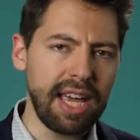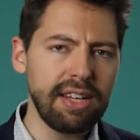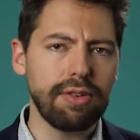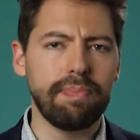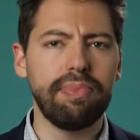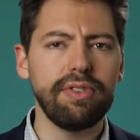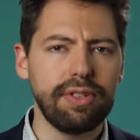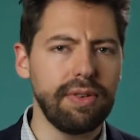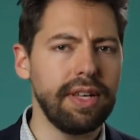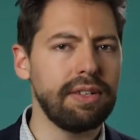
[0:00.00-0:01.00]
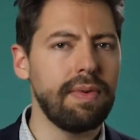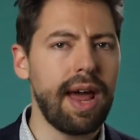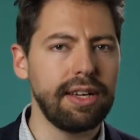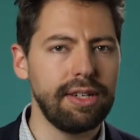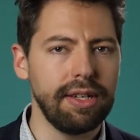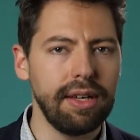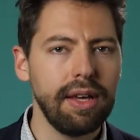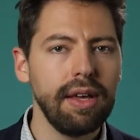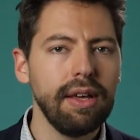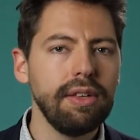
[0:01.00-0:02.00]
interpersonal interaction
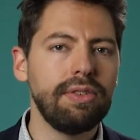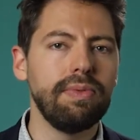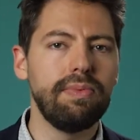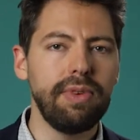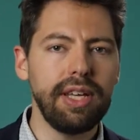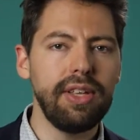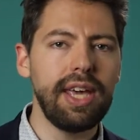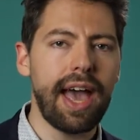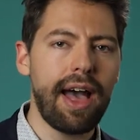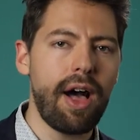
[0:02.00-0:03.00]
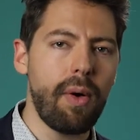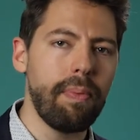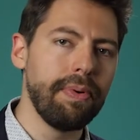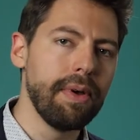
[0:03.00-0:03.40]
to really help